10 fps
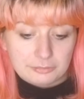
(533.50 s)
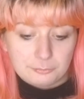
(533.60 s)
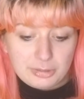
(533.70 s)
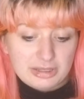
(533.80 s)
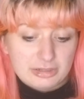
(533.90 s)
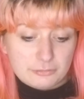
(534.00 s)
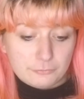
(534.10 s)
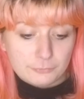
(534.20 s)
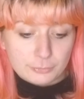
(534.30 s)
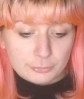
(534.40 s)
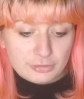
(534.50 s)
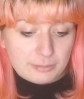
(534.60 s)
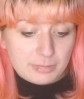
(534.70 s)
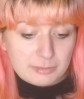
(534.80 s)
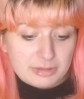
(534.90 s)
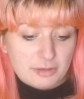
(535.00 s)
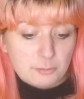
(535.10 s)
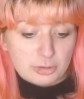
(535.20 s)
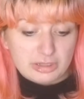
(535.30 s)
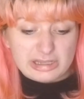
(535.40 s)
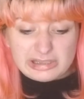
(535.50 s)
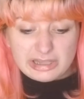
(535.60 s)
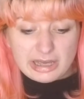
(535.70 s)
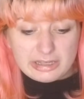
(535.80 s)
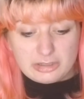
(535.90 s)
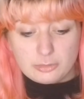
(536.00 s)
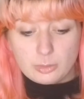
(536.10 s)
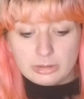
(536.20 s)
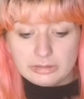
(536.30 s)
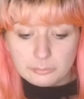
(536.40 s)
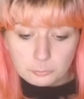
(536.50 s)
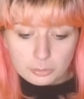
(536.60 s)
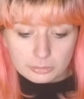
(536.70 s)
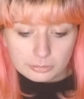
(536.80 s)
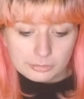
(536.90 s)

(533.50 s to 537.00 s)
we can infer that maybe they wanted the highest quality wool.